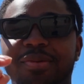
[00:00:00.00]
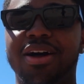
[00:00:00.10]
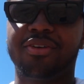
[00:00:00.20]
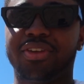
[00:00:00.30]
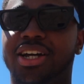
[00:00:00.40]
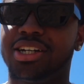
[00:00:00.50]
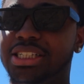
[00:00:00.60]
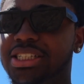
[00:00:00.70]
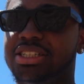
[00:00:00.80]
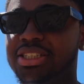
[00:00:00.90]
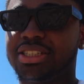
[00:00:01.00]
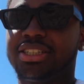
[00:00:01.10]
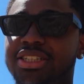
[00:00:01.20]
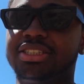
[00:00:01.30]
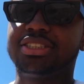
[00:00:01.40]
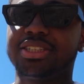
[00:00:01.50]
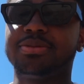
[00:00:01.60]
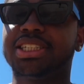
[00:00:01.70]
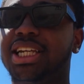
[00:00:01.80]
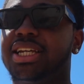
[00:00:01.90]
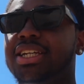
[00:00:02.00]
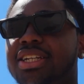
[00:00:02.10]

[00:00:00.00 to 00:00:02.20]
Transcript: her mouth, y'all. See what I'm saying?